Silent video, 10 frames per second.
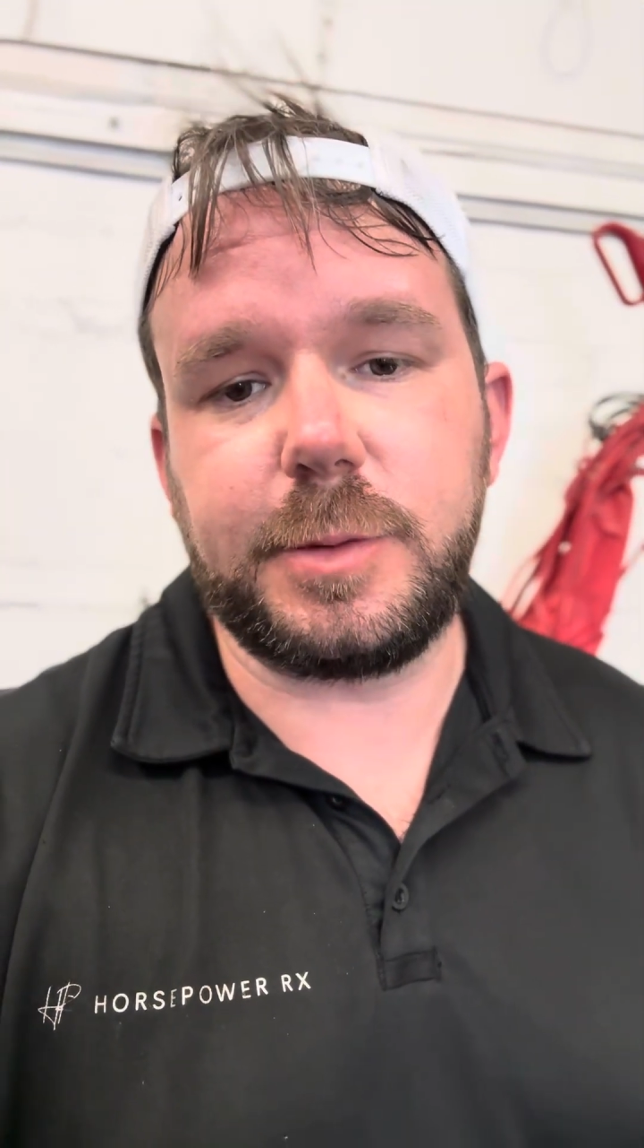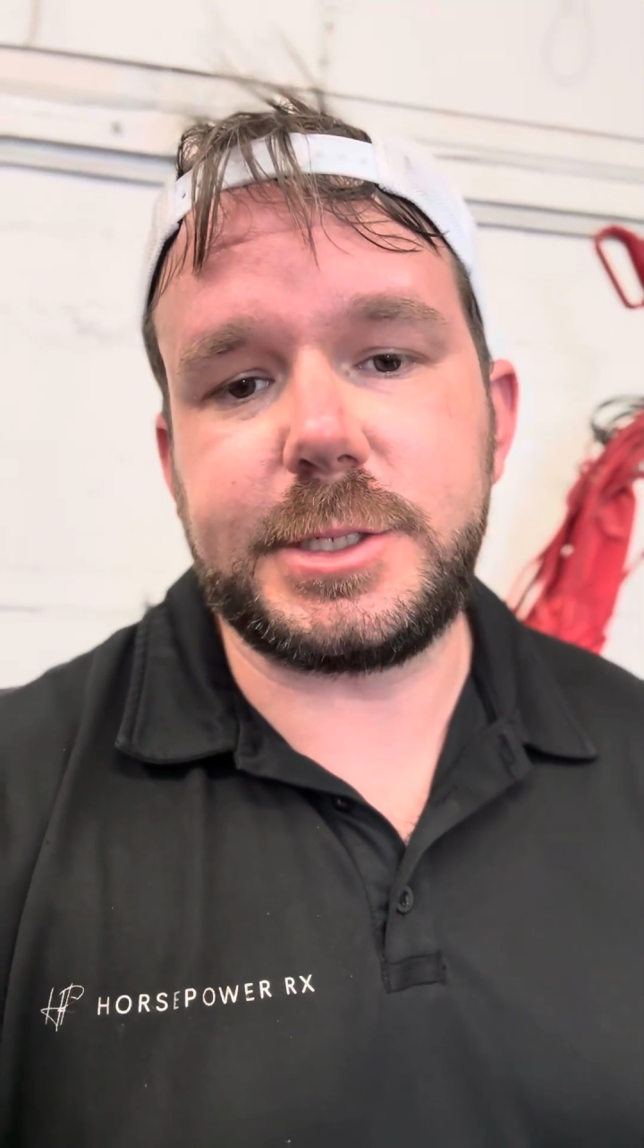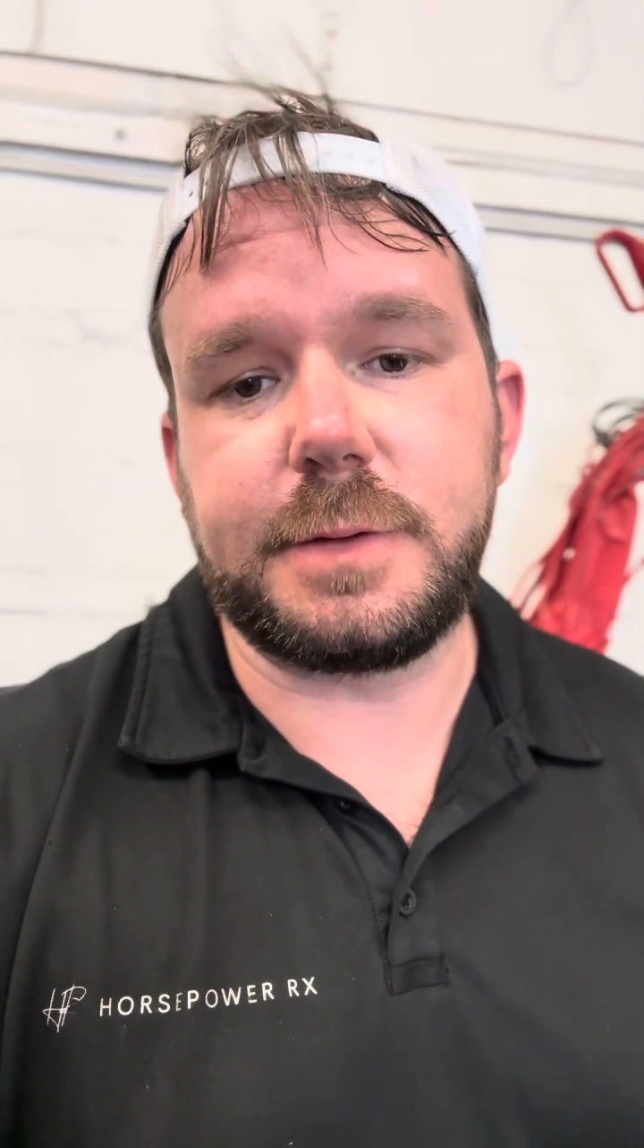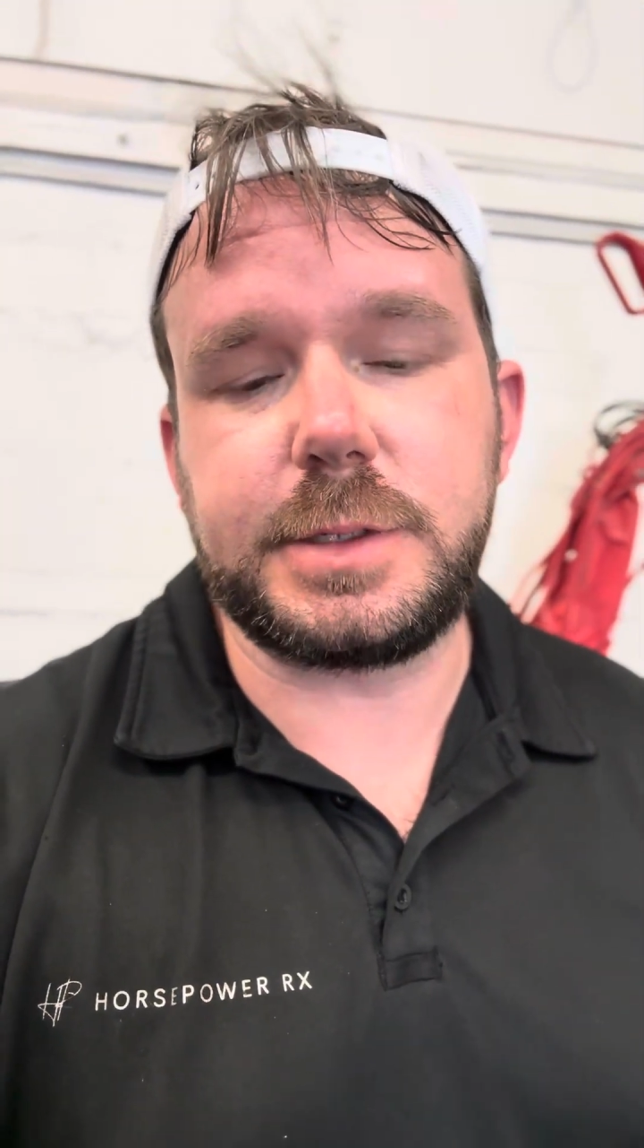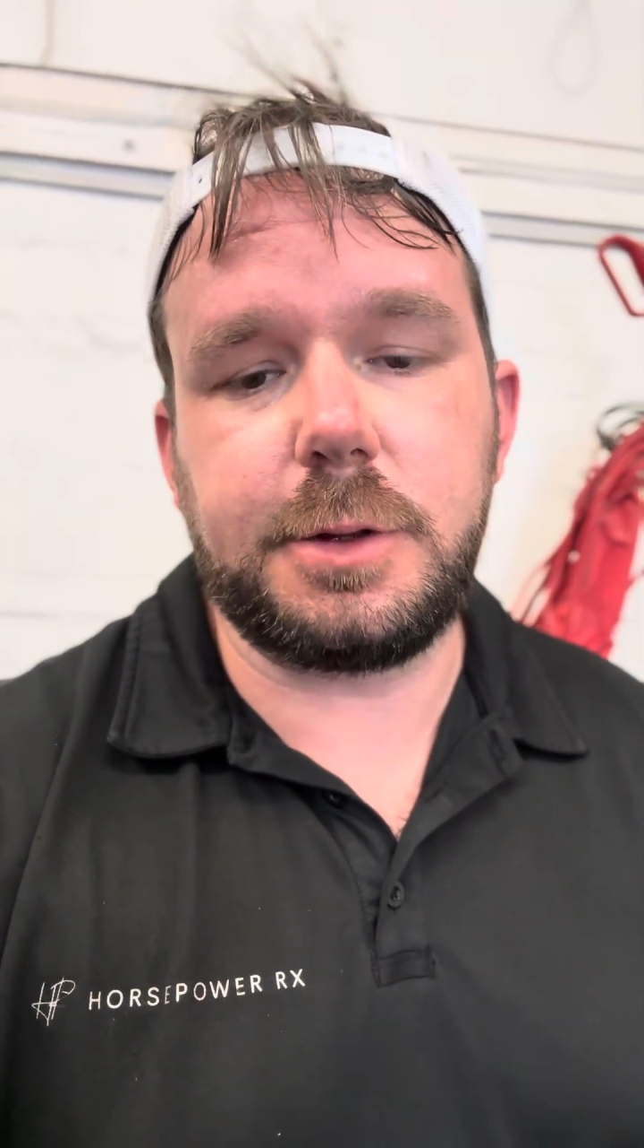
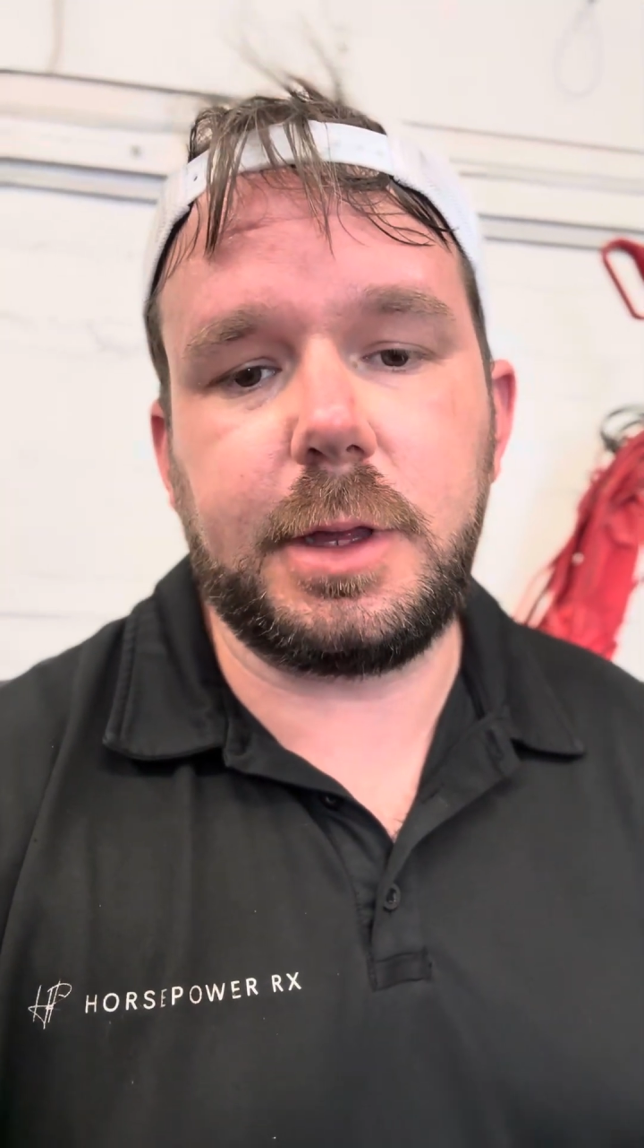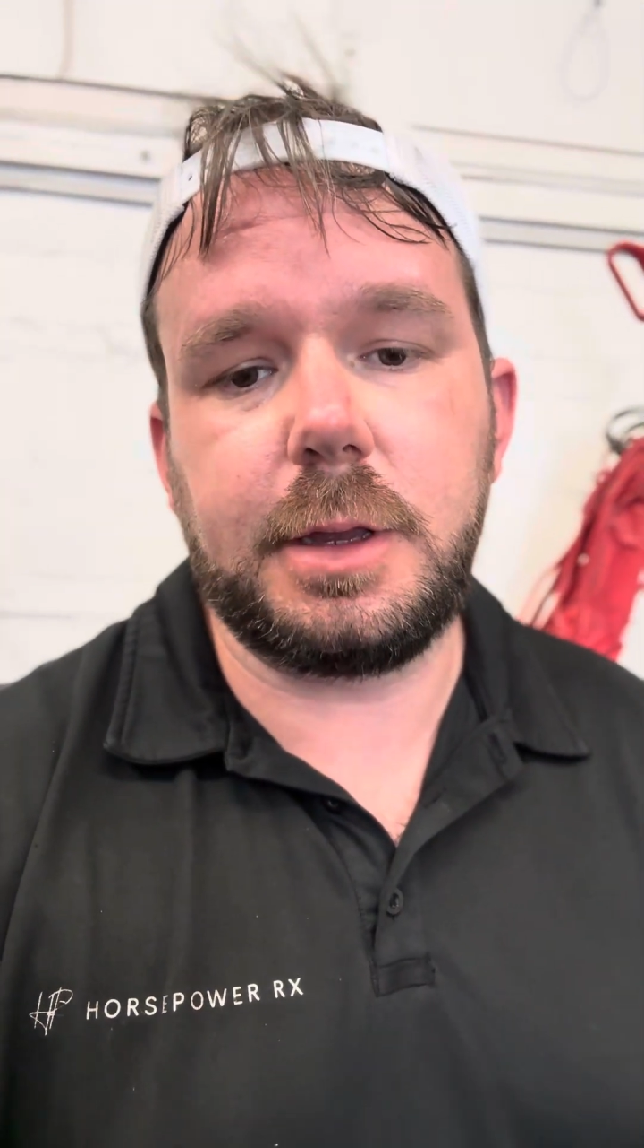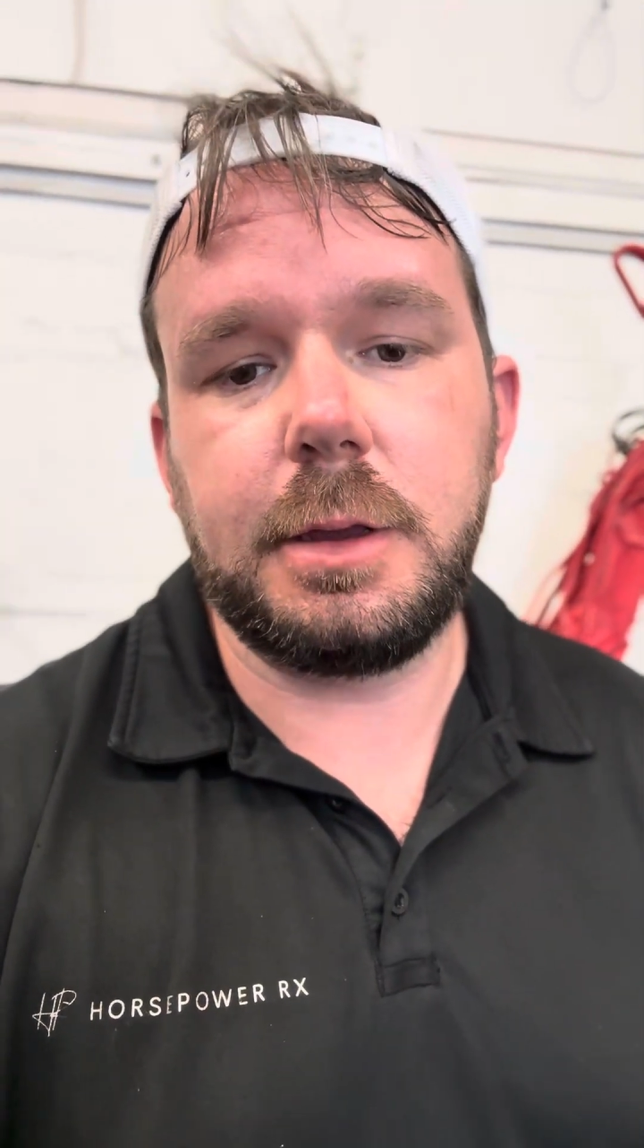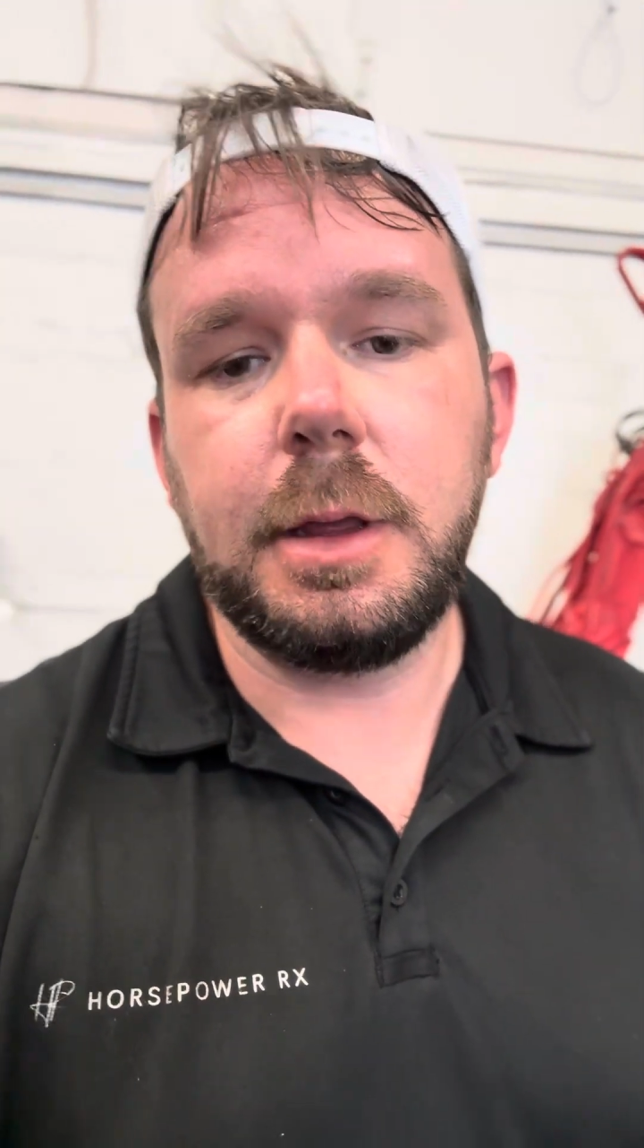Wizard of Tuning